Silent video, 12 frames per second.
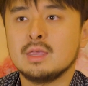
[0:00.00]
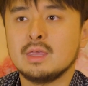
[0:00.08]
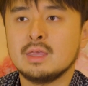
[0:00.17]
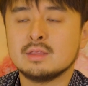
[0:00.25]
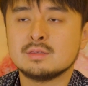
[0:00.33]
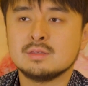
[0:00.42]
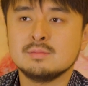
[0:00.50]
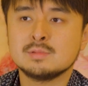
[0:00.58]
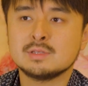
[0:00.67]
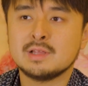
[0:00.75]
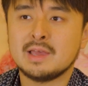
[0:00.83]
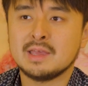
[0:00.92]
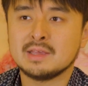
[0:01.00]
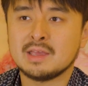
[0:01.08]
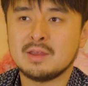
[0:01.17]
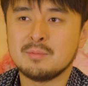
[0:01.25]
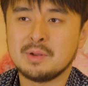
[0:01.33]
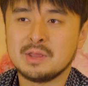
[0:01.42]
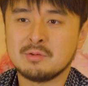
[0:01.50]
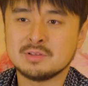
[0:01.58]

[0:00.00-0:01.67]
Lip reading: it seems like everybody